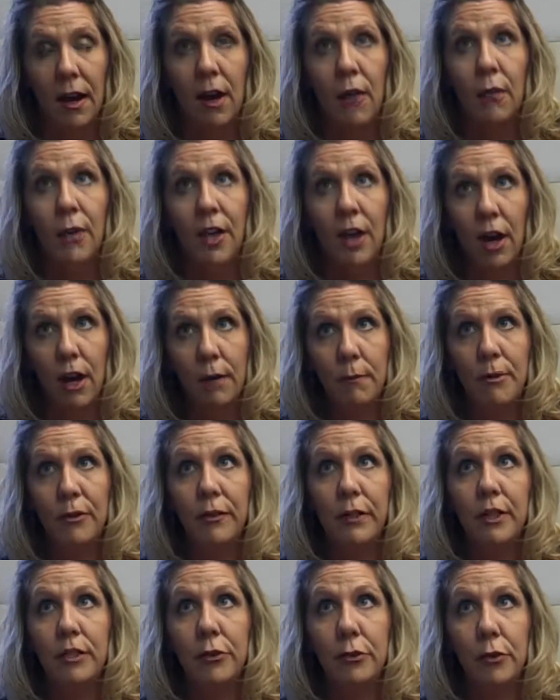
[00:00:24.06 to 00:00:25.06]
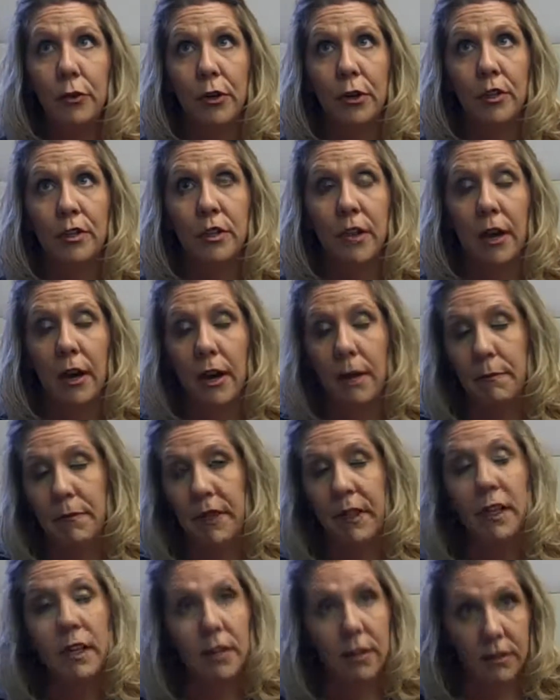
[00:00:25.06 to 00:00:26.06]
We are moving towards the
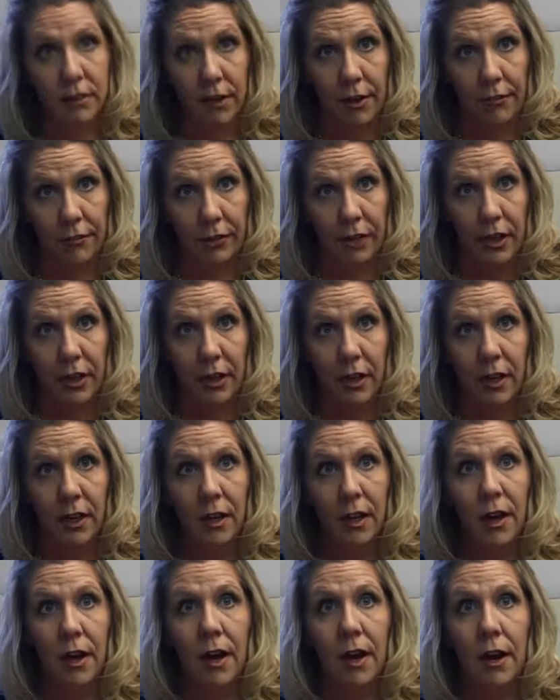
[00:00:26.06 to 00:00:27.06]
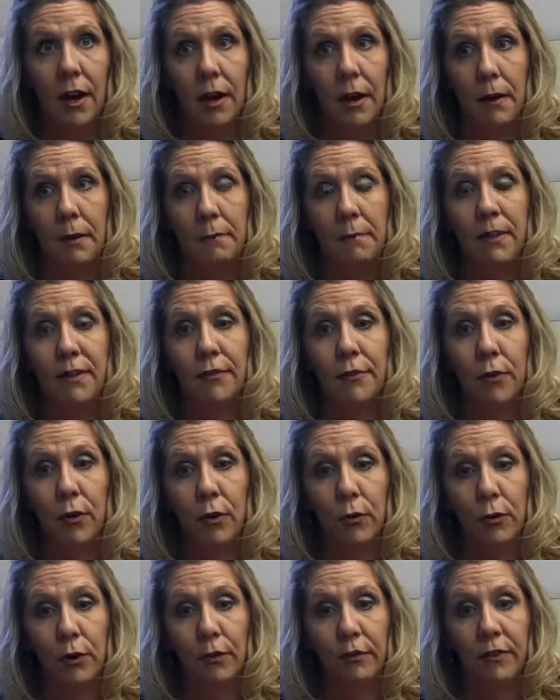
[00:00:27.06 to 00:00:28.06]
eDiscovery. Before
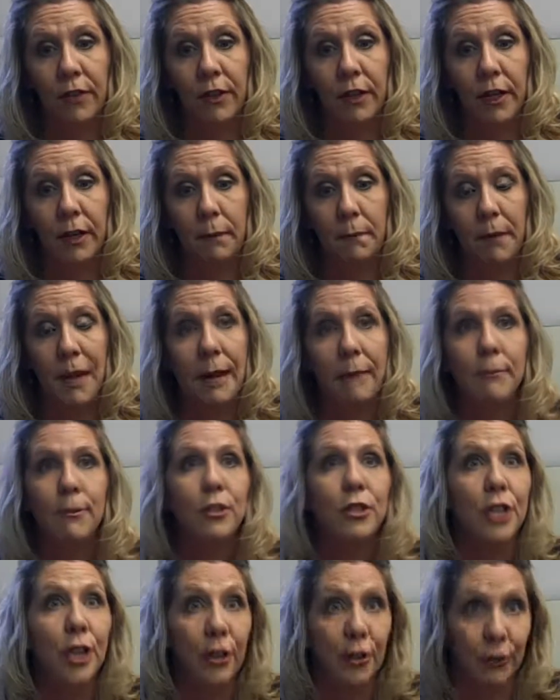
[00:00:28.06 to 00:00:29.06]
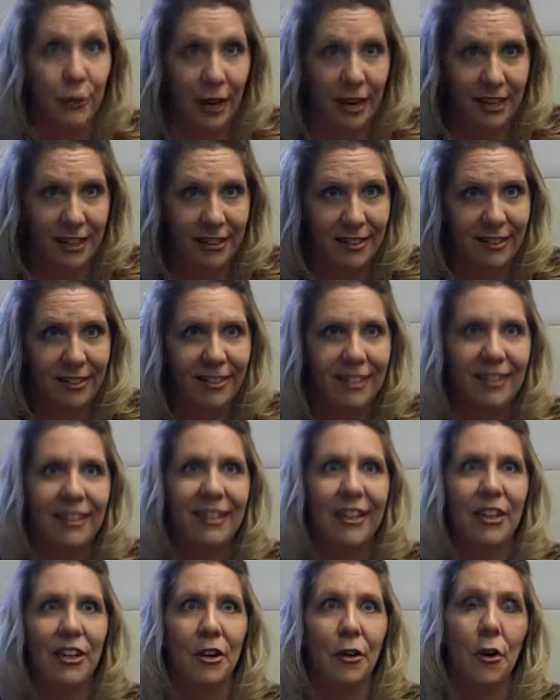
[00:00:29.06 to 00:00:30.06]
we were very paper generated,
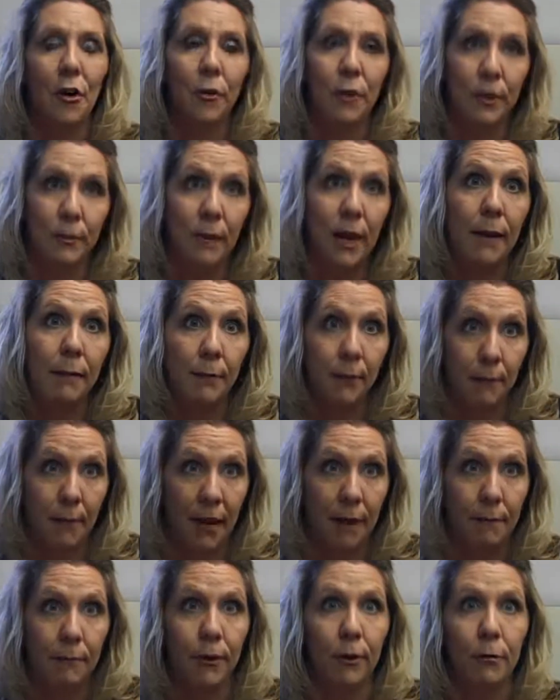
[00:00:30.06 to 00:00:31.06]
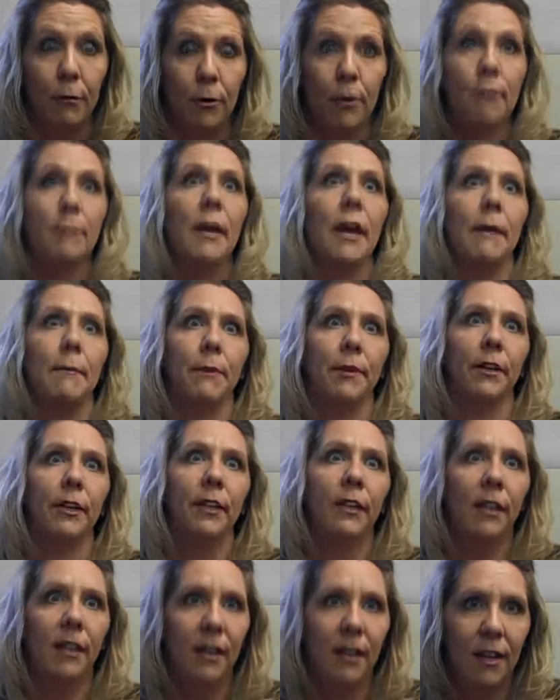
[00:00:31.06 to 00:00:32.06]
always paper, paper, more paper,
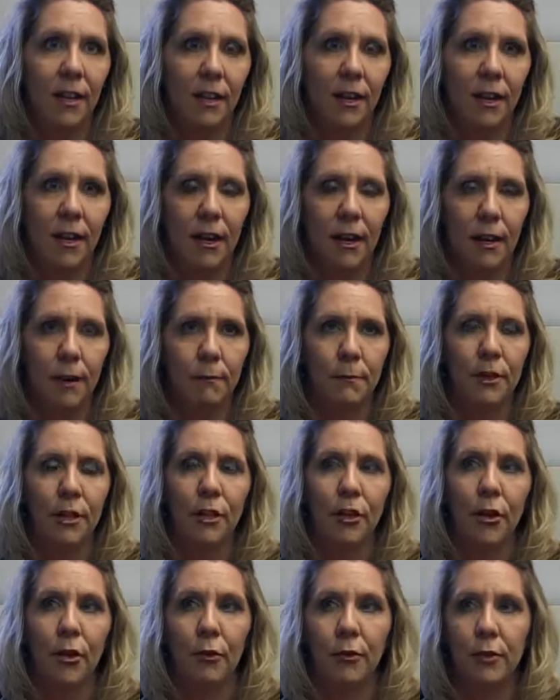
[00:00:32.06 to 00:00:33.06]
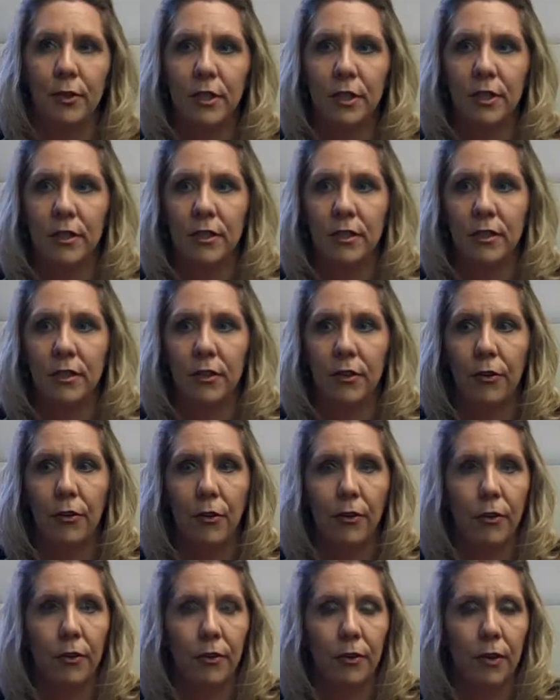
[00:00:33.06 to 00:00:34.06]
just
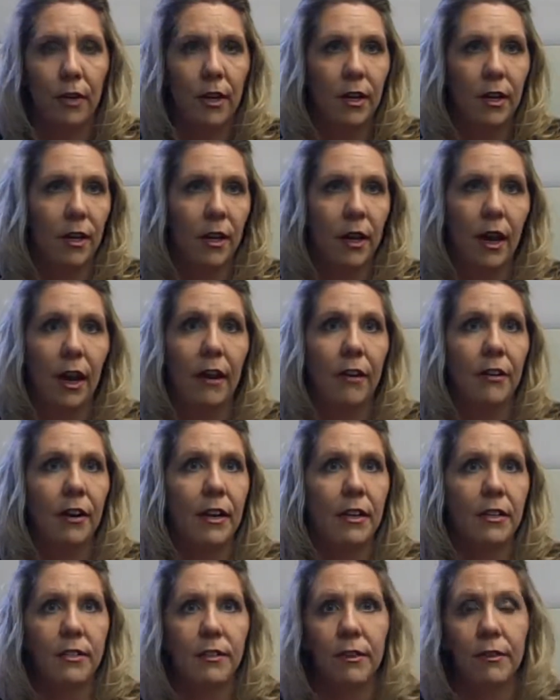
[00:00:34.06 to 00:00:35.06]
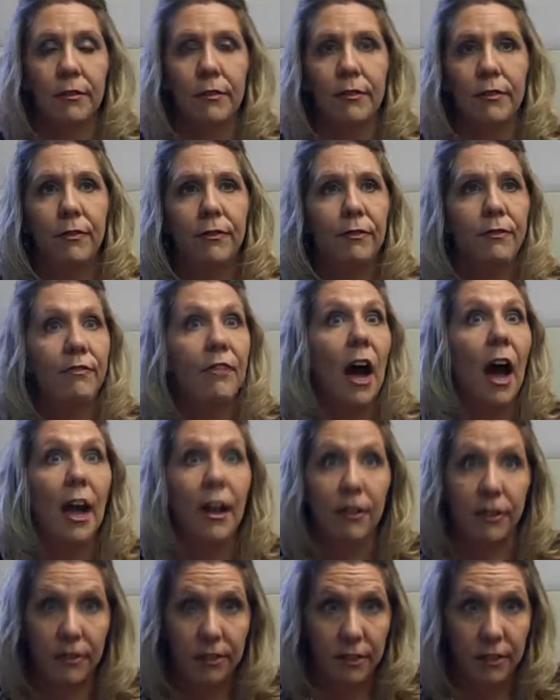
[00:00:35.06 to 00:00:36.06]
whole areas of
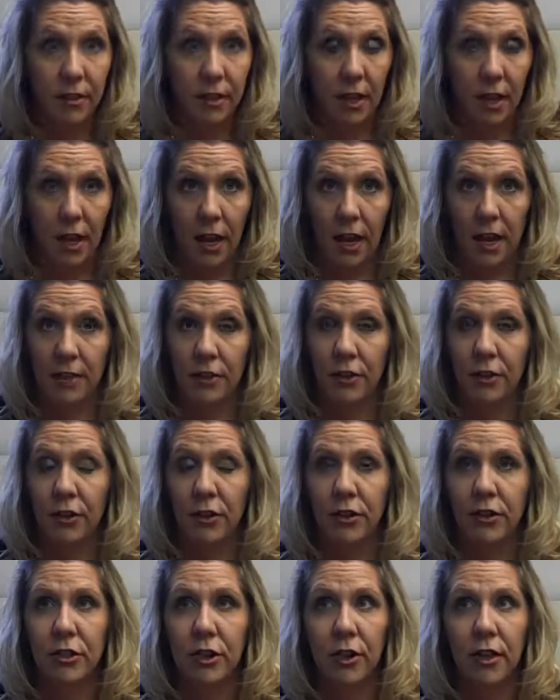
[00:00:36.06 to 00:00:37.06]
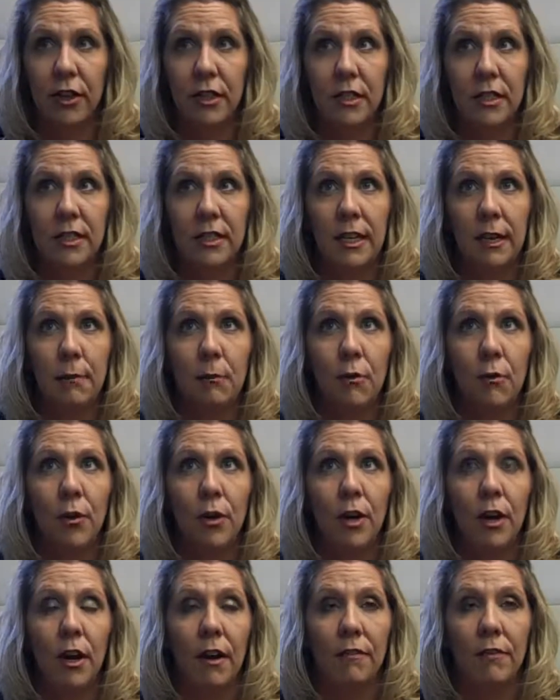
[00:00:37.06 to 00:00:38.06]
files. And so you're starting to see
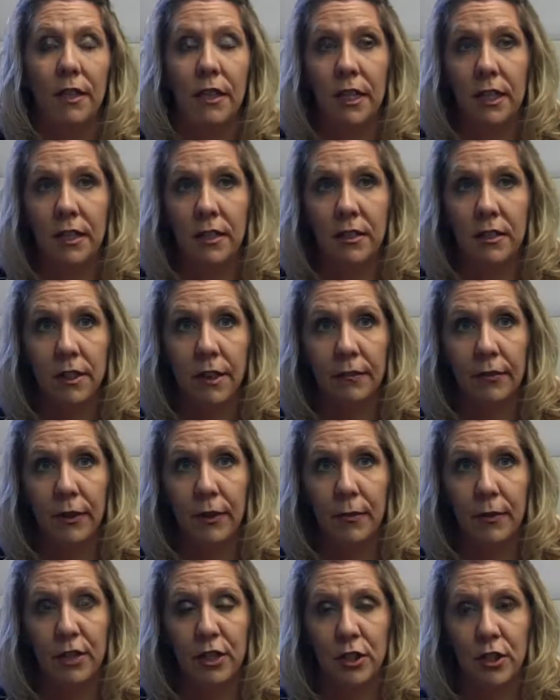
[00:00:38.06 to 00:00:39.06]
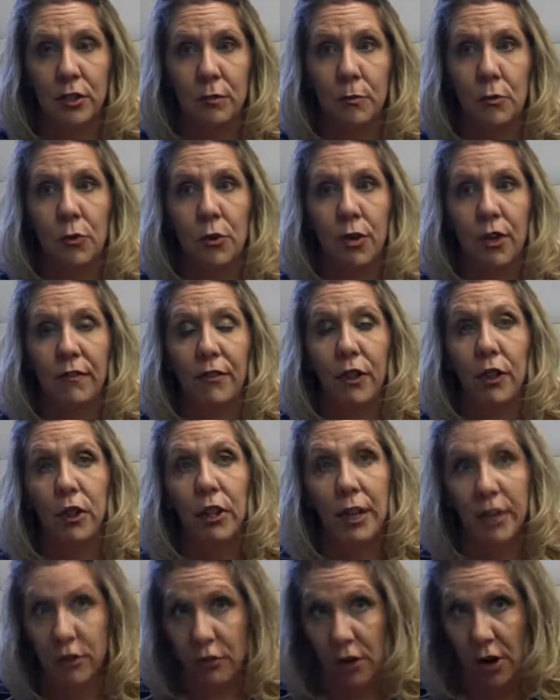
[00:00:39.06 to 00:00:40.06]
more of the eDiscovery, which is more of your
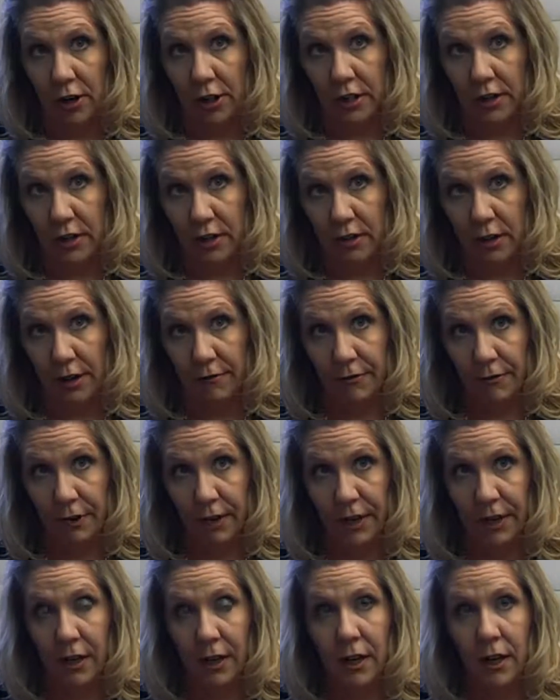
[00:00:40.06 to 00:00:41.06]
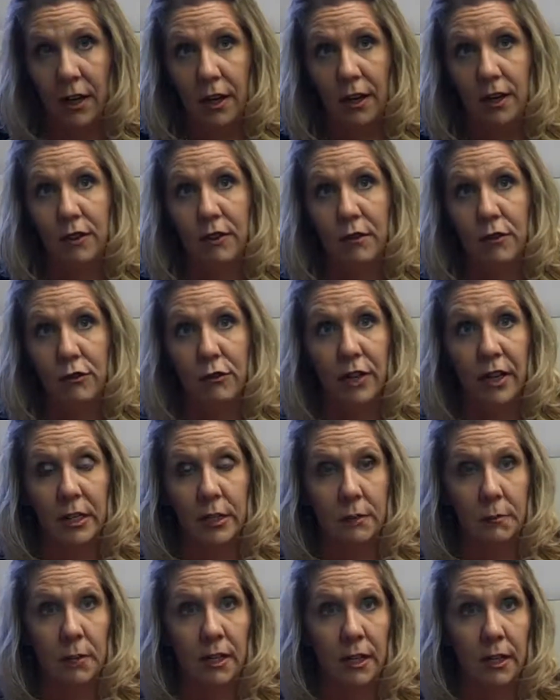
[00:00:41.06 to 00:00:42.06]
electronic discovery,
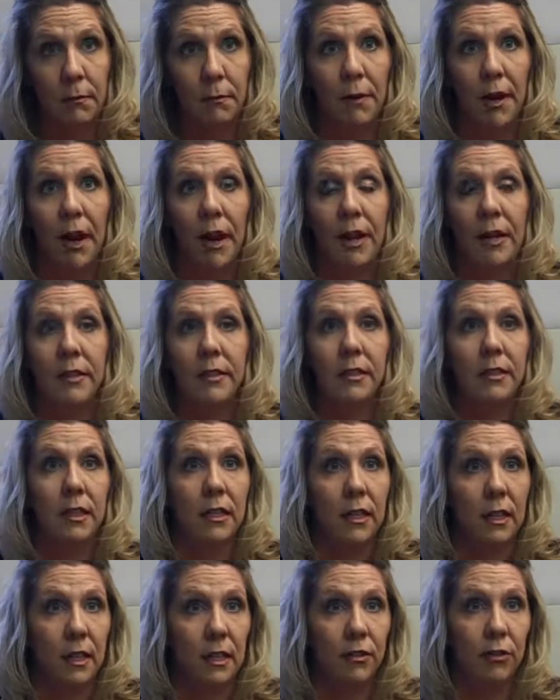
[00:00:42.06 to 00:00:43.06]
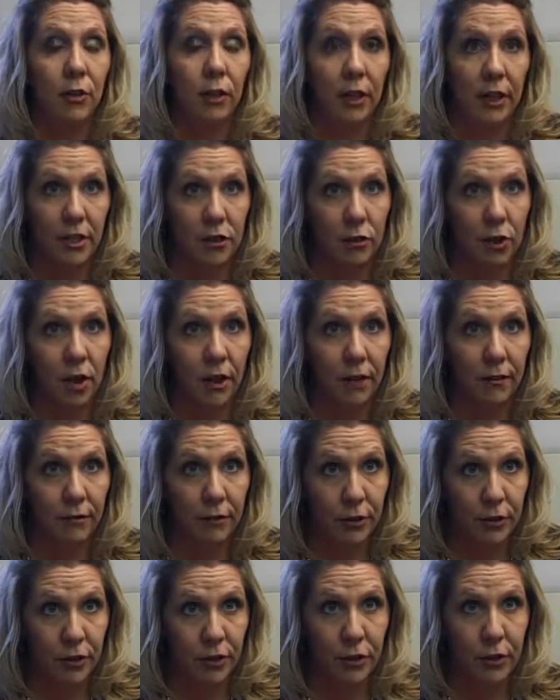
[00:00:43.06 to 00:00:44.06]
transmitting by CDs or electronic
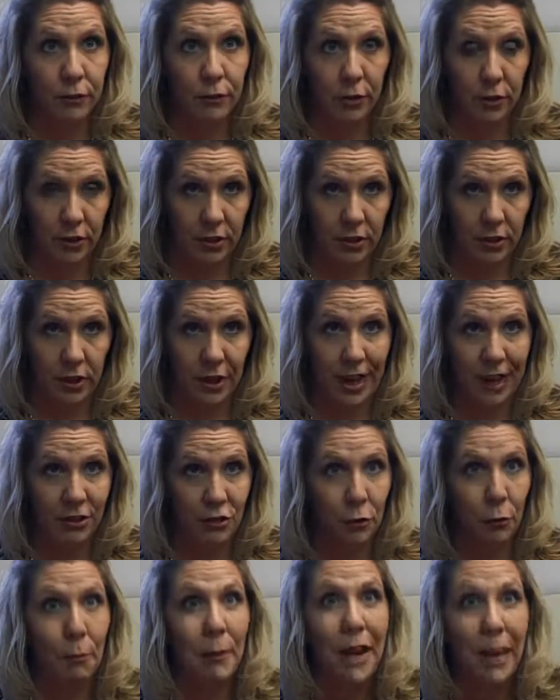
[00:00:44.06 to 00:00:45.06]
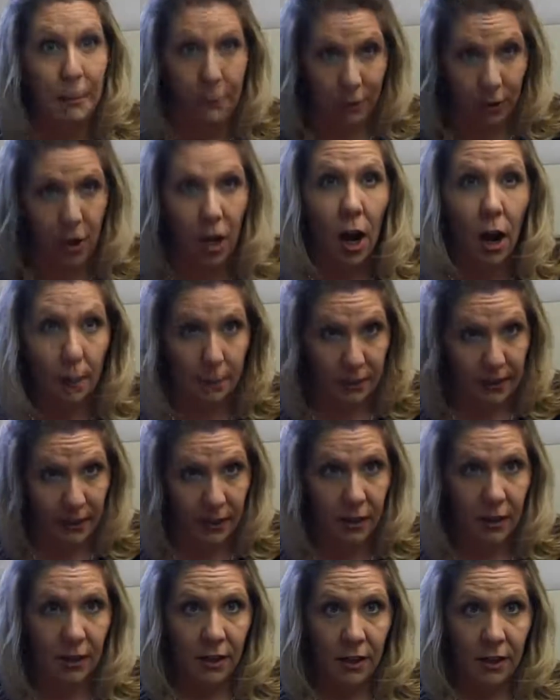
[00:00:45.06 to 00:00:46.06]
versions versus an actual paper copy.
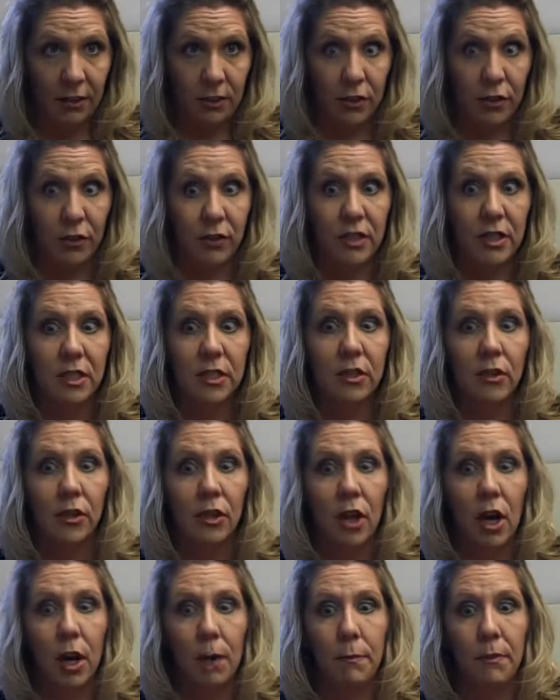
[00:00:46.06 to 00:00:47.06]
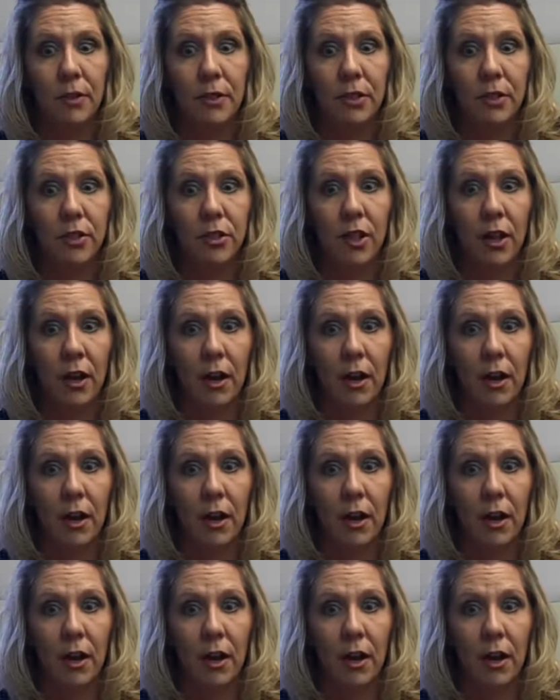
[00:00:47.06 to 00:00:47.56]
So you can still accomplish